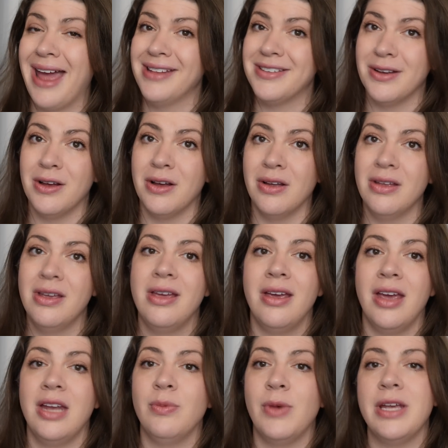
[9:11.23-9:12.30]
at all
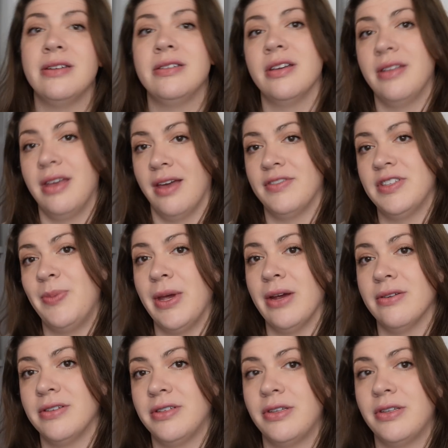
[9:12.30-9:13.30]
and wait until they have spares?